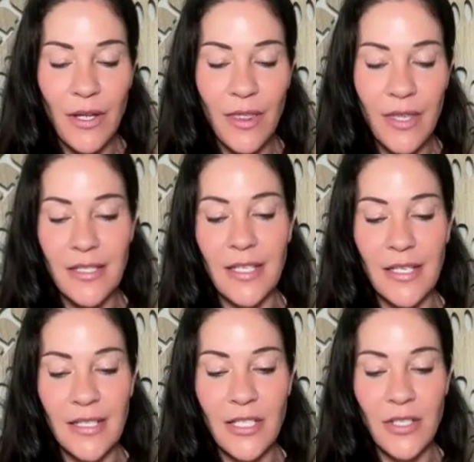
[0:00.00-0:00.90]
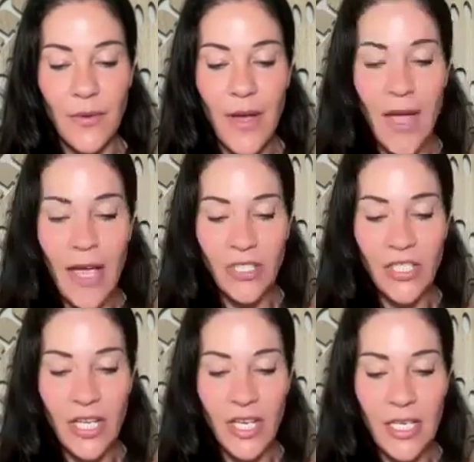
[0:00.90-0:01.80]
this into
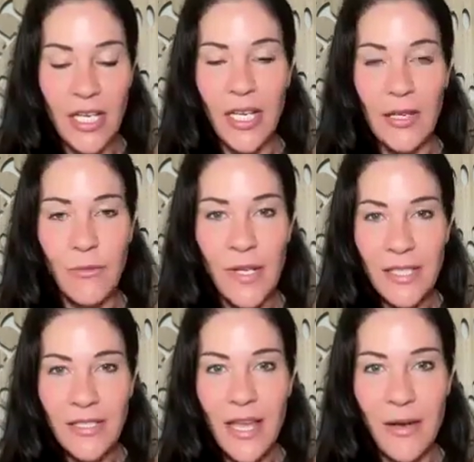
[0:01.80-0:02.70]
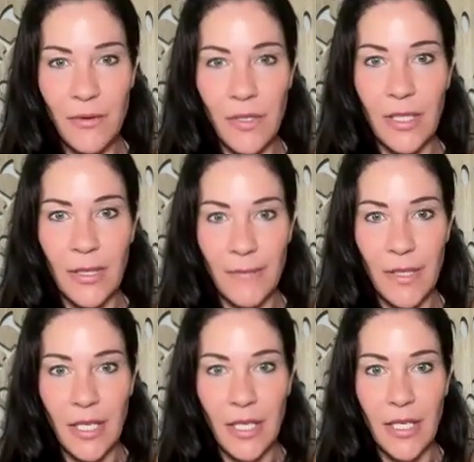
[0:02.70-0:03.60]
action. And what does that really
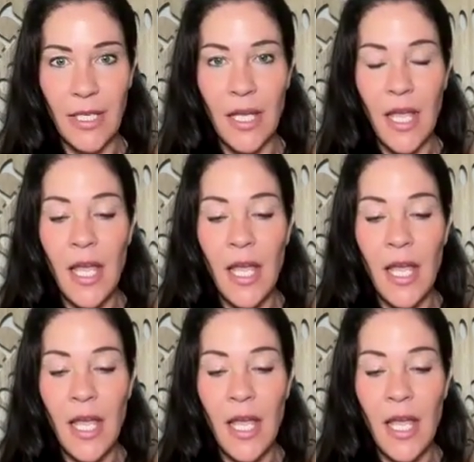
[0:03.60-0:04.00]
mean?